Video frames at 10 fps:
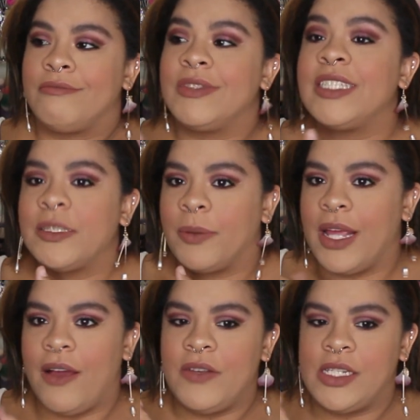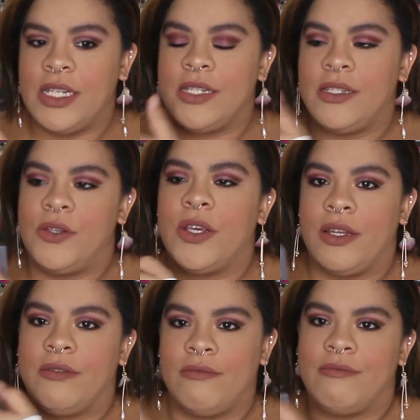display. Obviously,
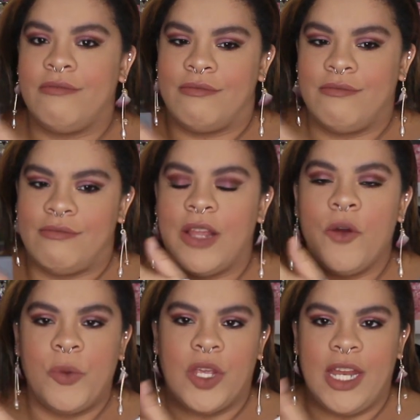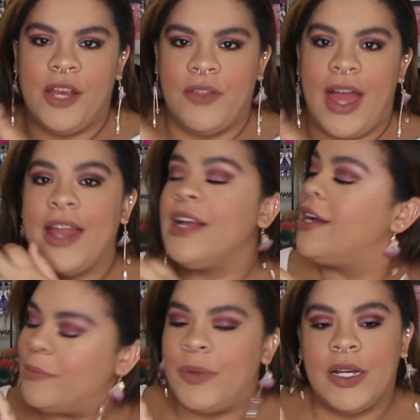I hope you can hear that.
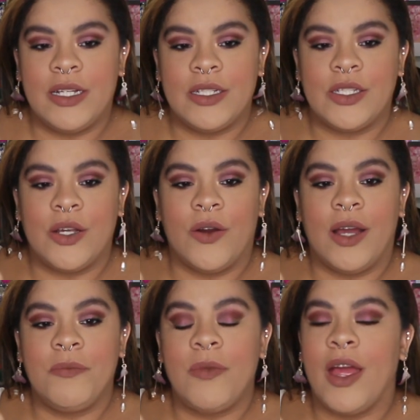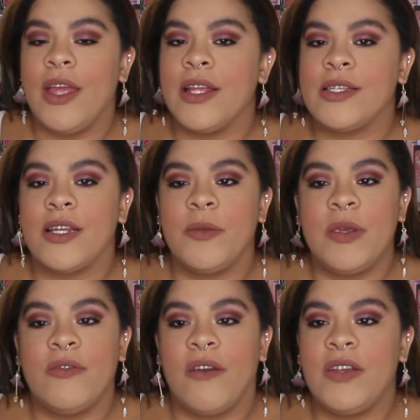But so it's going to
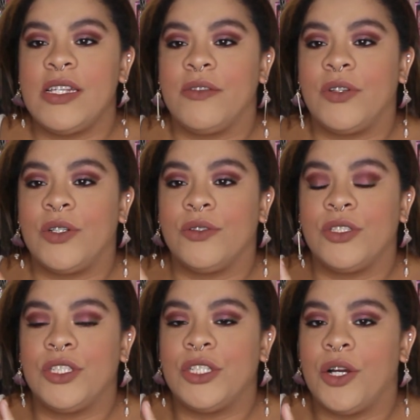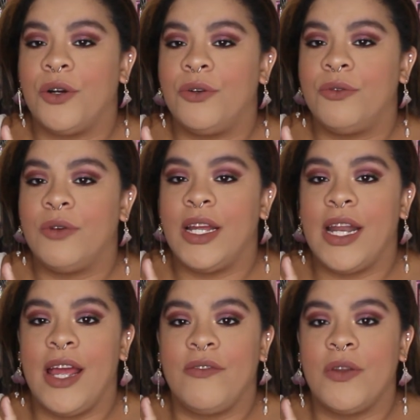be very difficult to show, and I
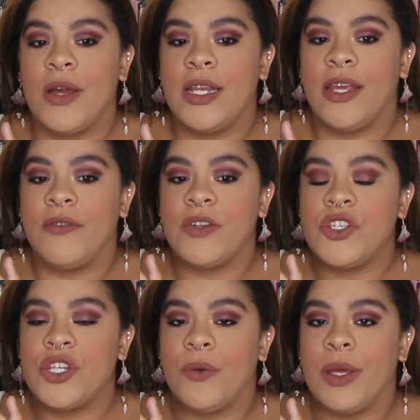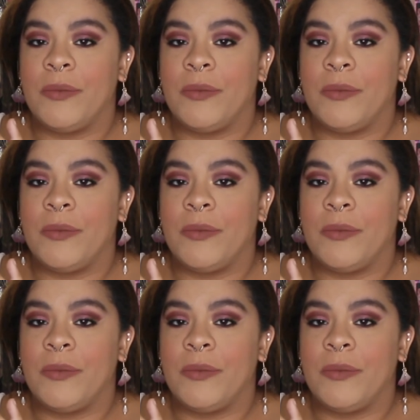have no idea if it's showing,